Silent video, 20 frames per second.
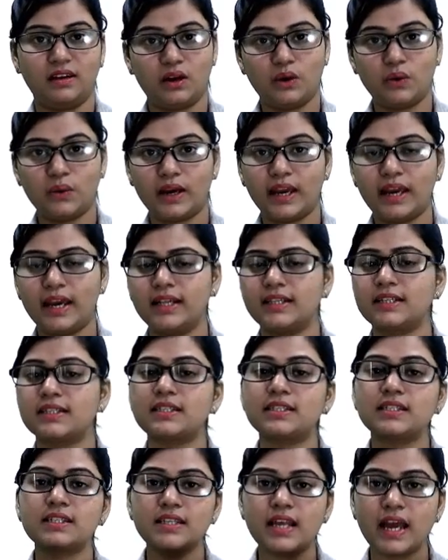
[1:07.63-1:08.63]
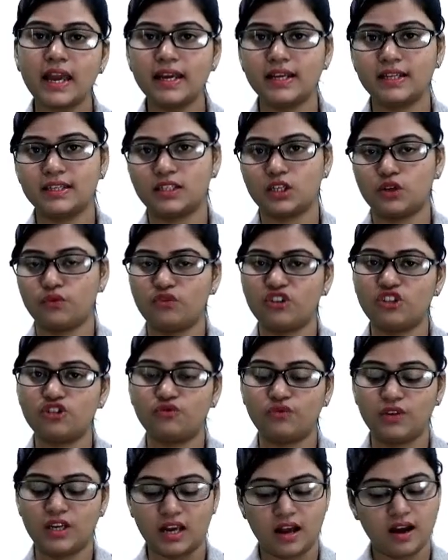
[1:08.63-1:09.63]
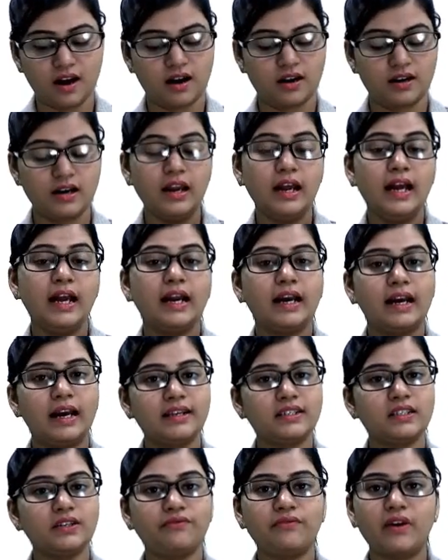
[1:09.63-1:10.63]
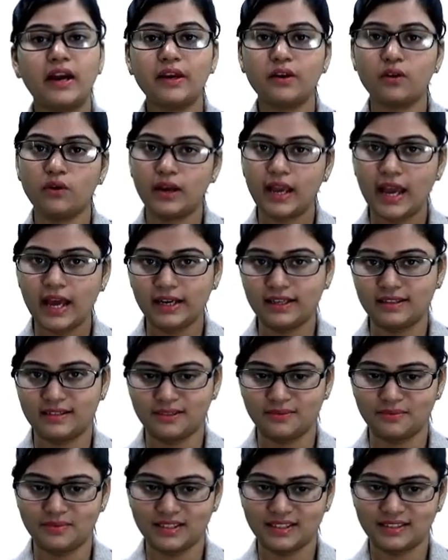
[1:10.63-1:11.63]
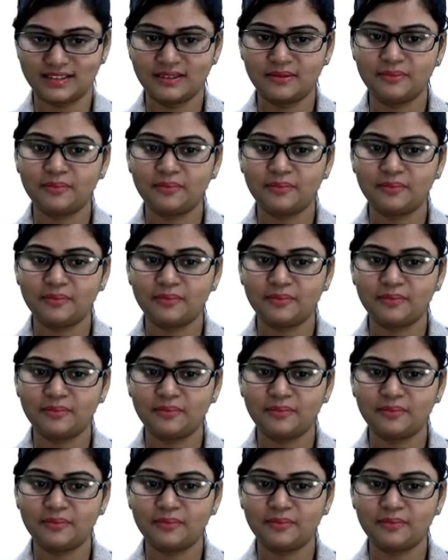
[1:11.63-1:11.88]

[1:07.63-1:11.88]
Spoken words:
Okay, it is a science in which we are classifying organisms.